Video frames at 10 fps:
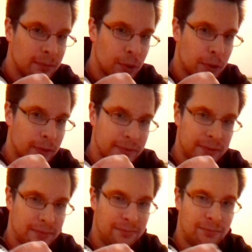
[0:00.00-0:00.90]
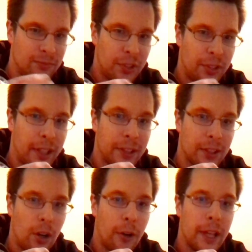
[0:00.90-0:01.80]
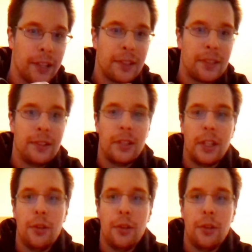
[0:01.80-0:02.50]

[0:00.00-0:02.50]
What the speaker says: sort of dirt on it, and